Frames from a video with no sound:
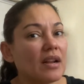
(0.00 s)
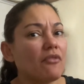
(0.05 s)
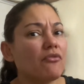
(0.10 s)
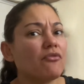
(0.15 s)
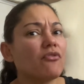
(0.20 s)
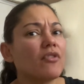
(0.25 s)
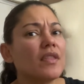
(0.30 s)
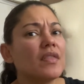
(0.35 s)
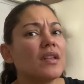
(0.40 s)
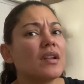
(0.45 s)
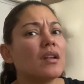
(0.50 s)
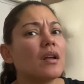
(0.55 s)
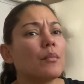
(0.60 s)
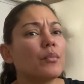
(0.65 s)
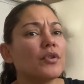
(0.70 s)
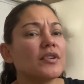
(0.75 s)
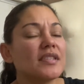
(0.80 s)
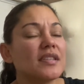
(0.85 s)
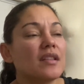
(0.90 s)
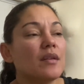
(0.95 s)
I've run the
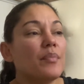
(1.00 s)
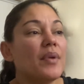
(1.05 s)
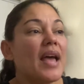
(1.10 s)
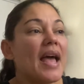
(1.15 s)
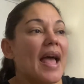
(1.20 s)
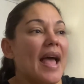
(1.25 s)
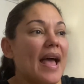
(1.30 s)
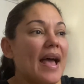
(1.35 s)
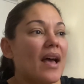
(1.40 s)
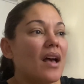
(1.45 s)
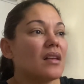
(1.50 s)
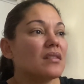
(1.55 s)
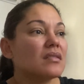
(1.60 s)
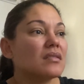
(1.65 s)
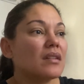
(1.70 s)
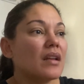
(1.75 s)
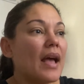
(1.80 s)
numbers in the past,